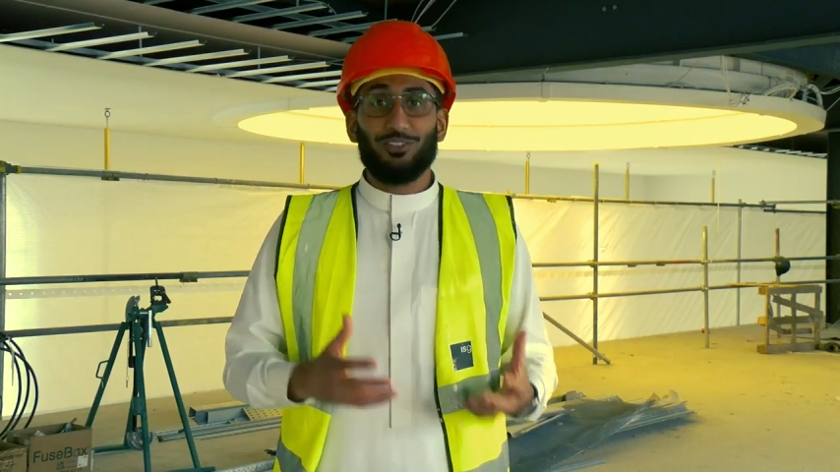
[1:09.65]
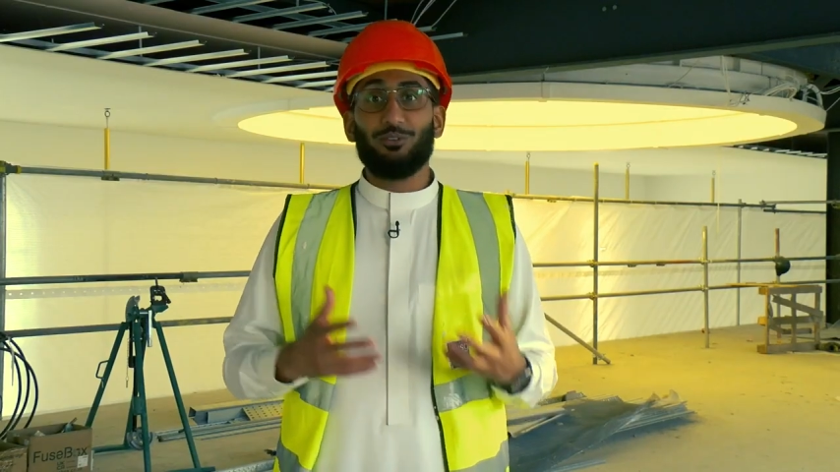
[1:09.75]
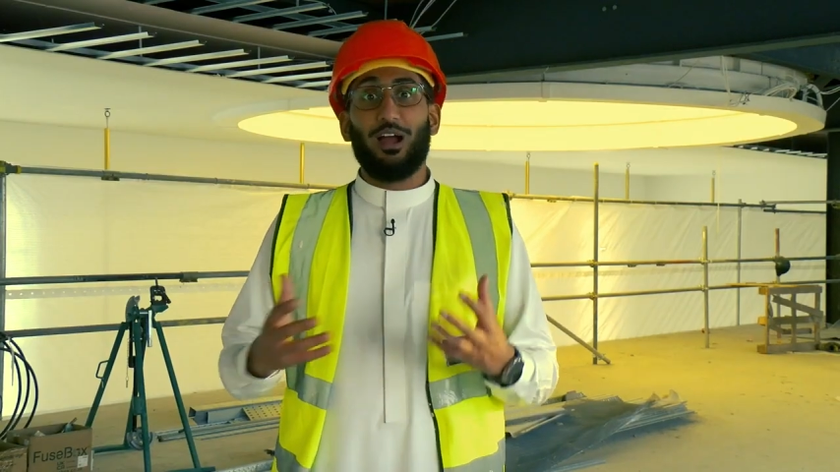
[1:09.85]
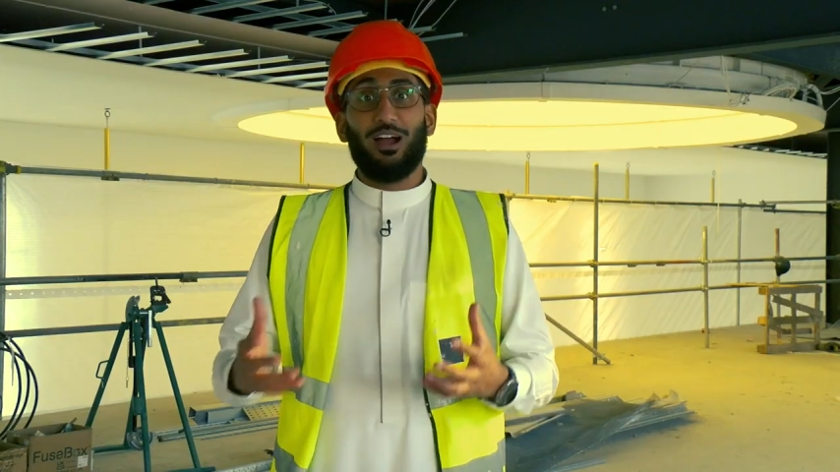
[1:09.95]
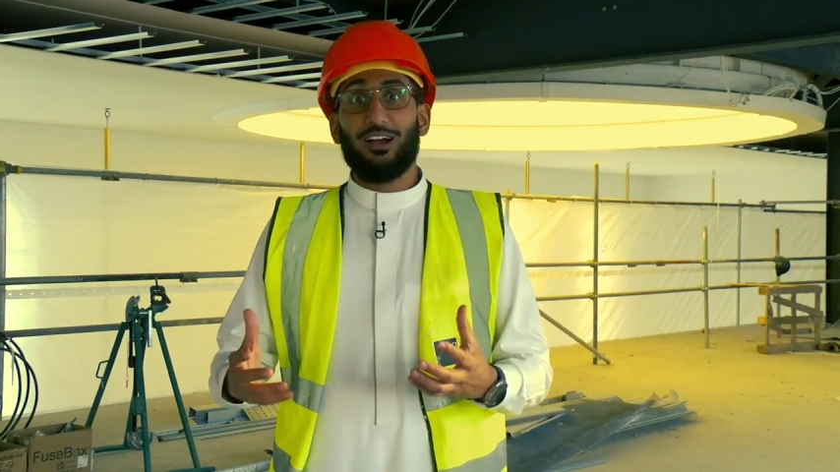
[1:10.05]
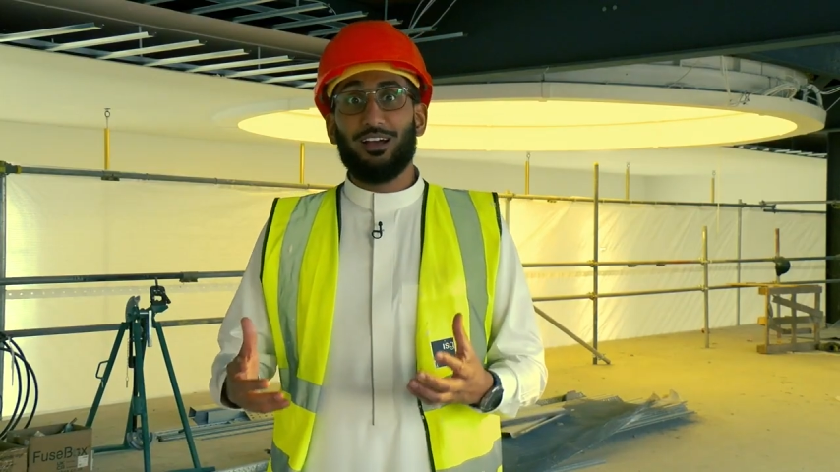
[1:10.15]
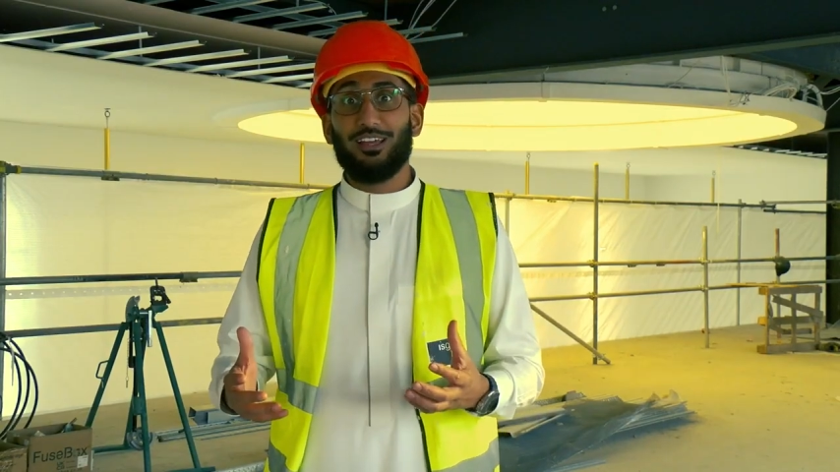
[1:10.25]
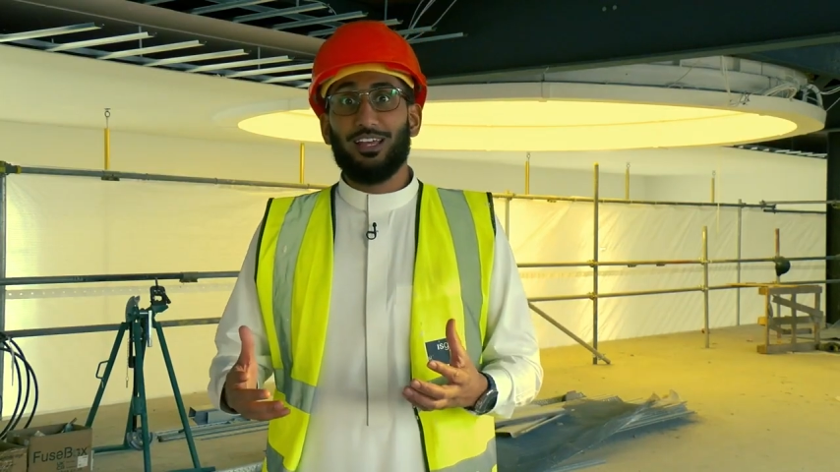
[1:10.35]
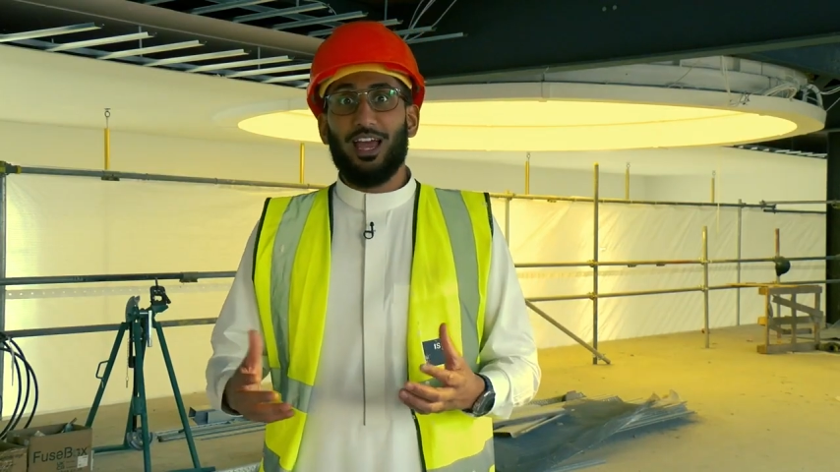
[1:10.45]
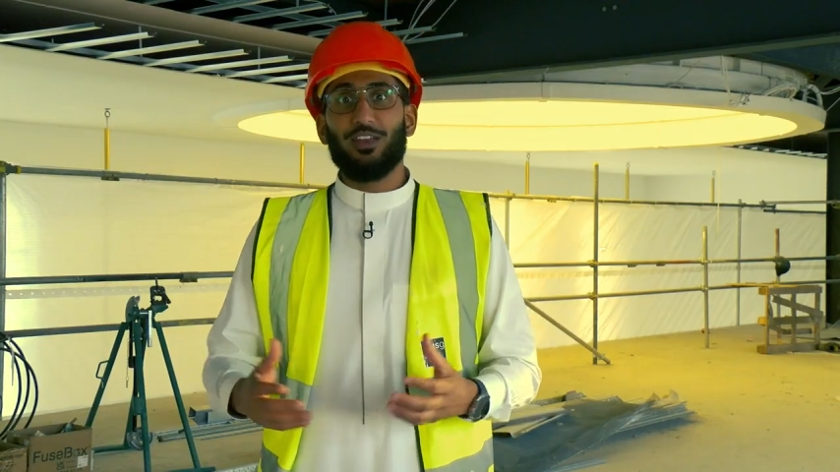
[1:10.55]

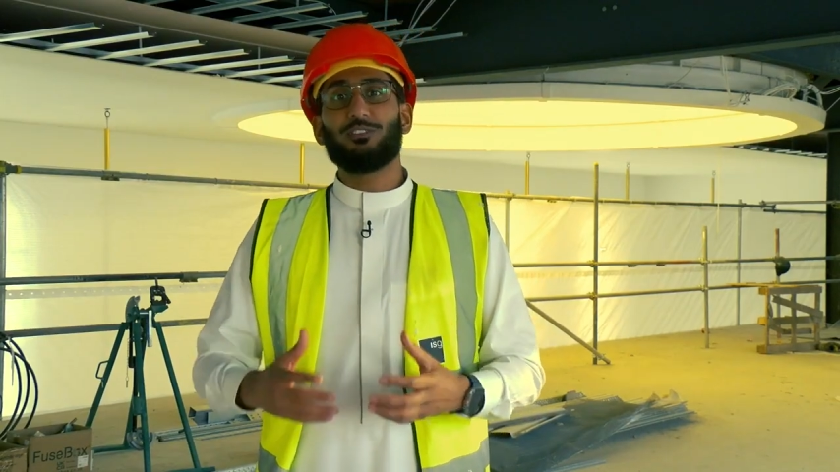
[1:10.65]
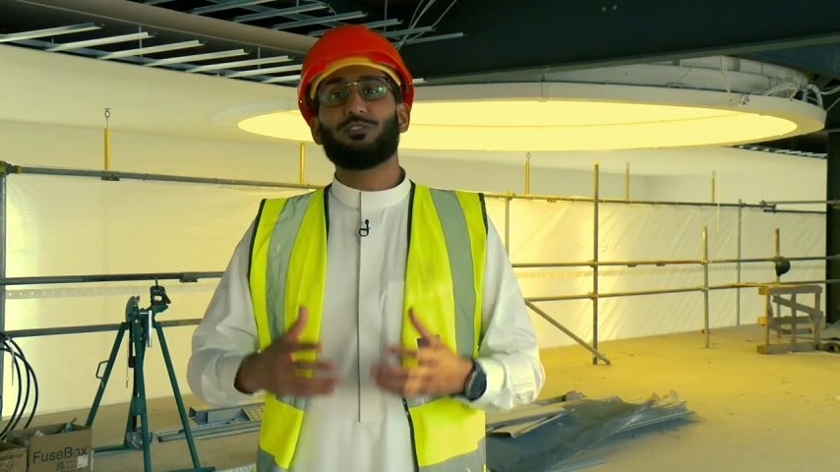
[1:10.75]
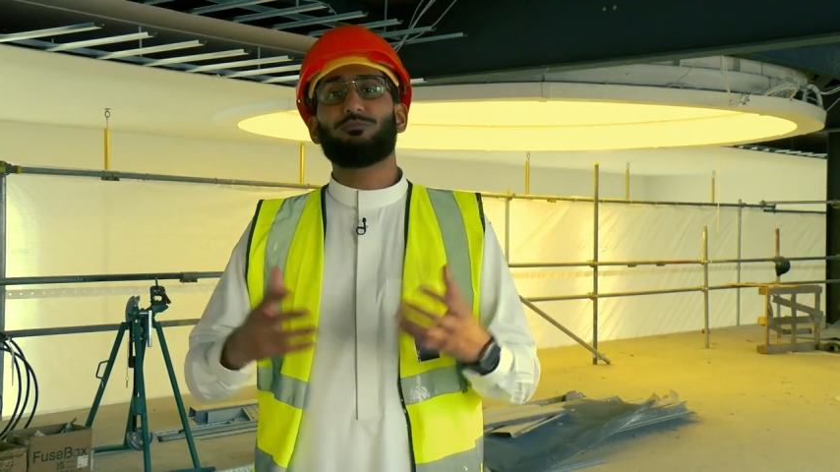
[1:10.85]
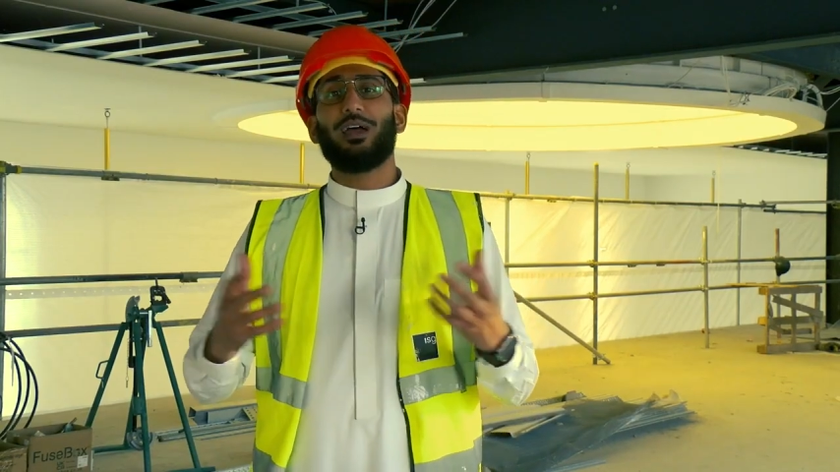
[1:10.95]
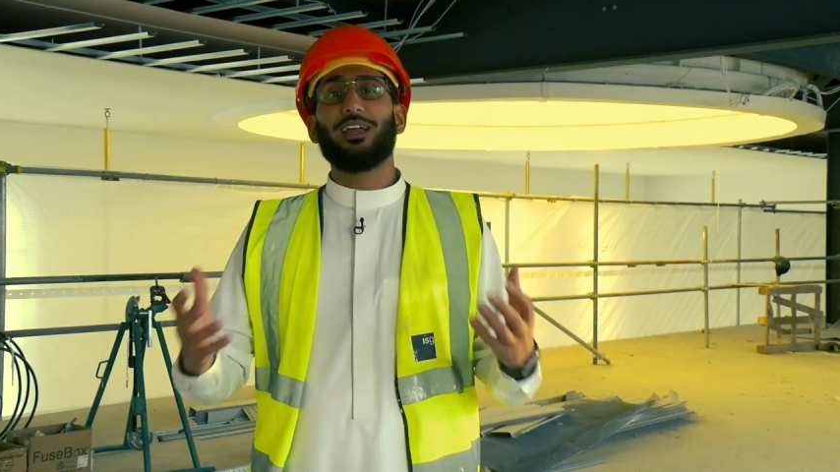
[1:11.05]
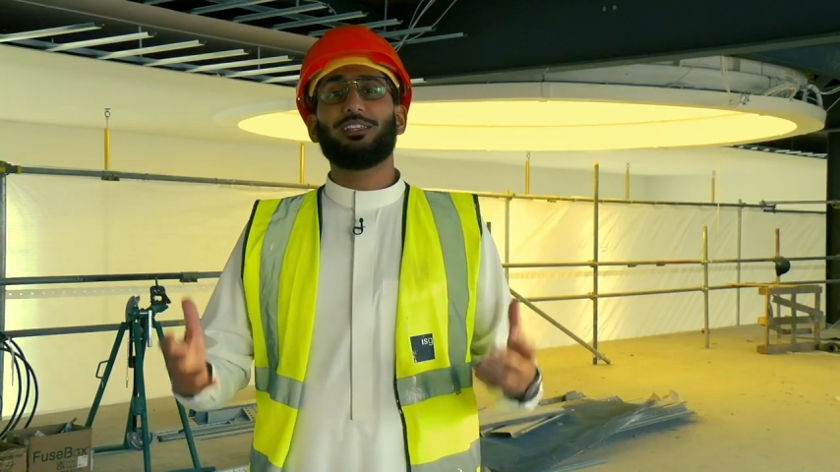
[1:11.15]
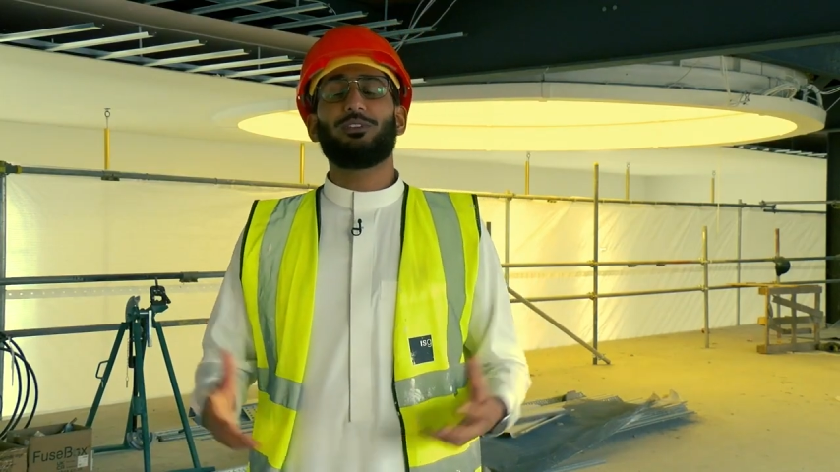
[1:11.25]
dua, and expand